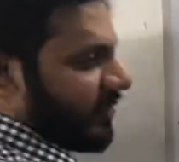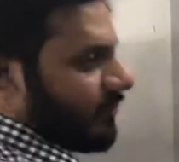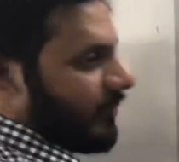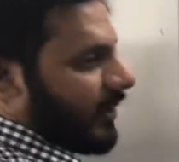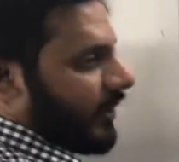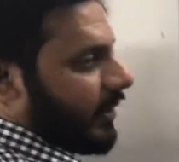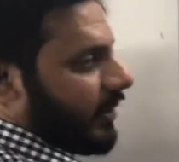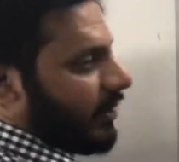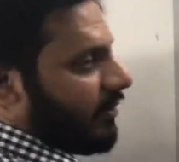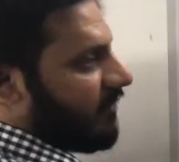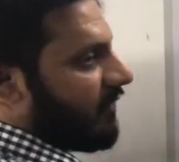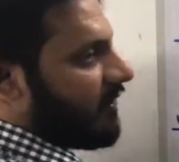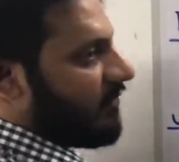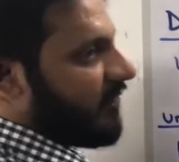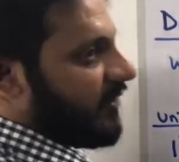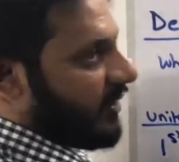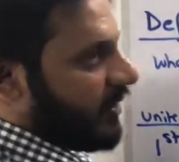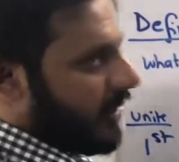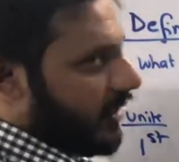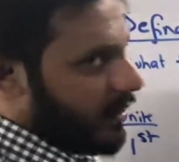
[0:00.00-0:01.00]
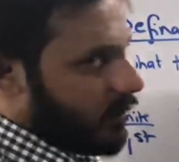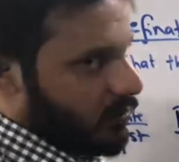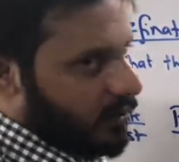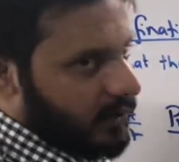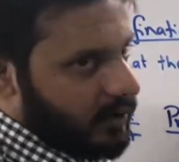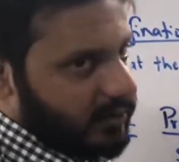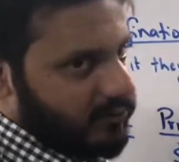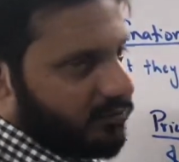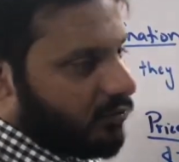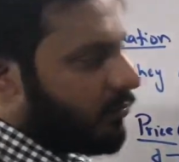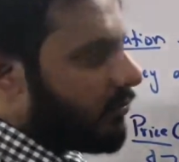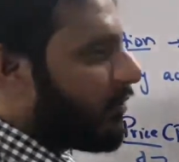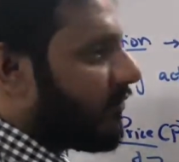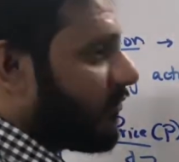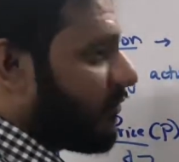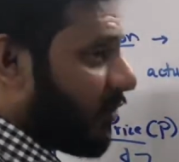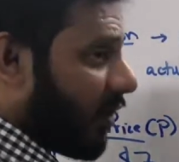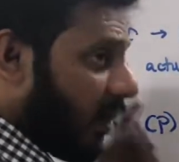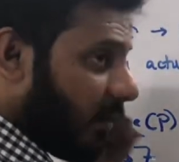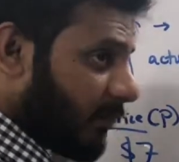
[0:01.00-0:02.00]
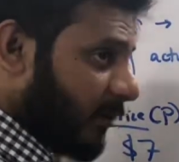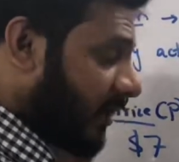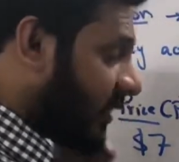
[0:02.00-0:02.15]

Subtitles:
by a welfare gain to the consumer from the